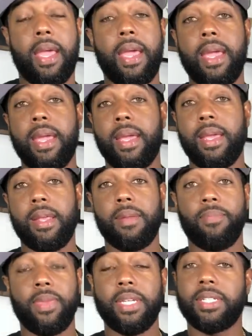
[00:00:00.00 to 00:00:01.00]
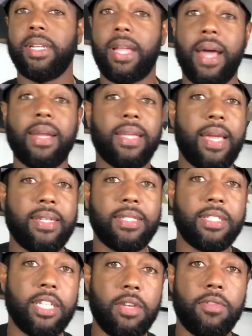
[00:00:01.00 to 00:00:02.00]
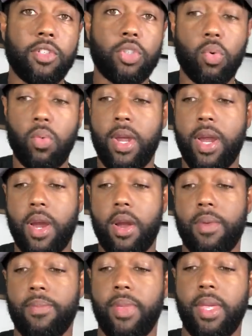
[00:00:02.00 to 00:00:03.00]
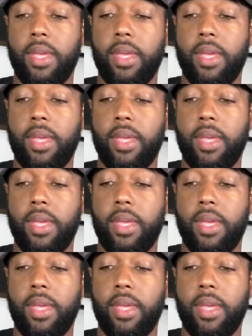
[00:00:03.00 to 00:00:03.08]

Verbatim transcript: And it's a lot of cases, even to where